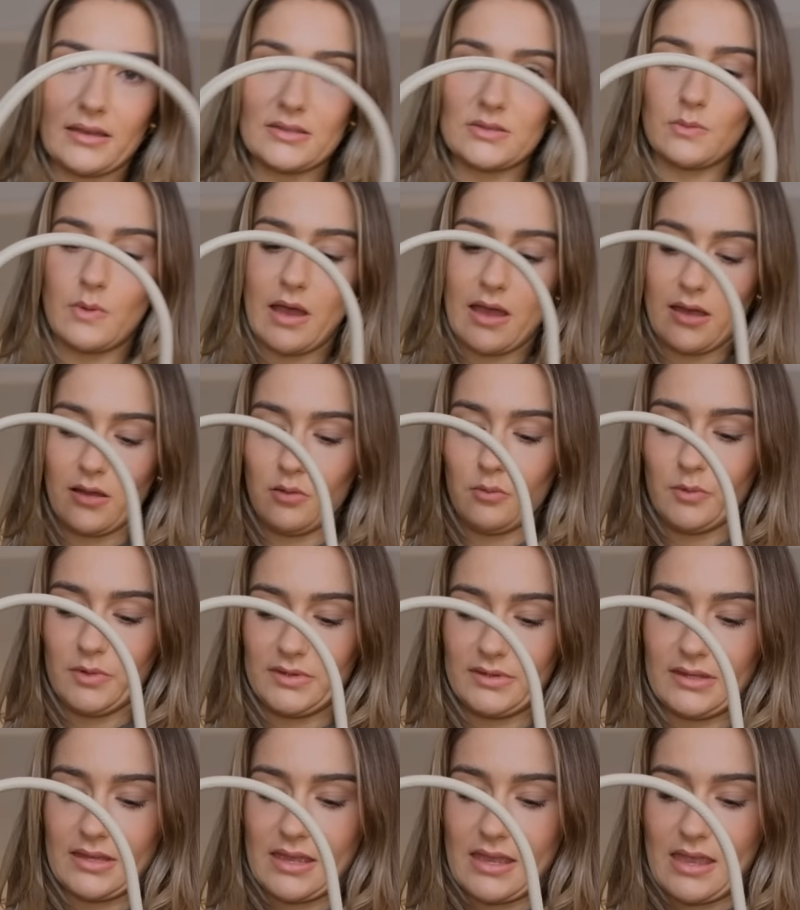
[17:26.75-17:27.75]
as well
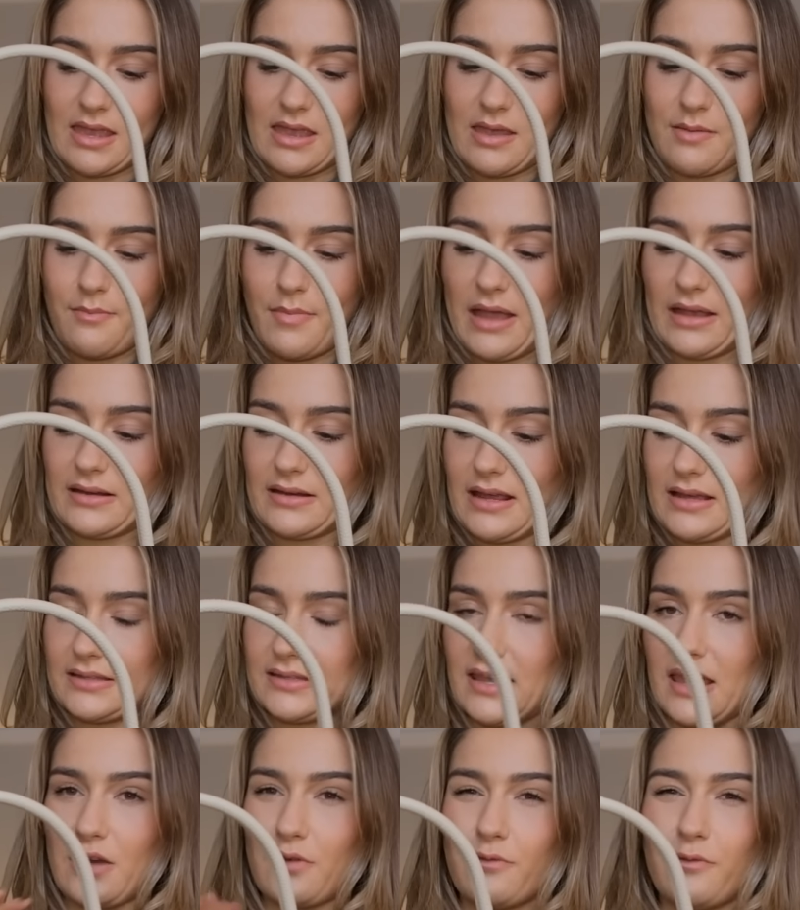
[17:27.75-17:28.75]
with the magnetic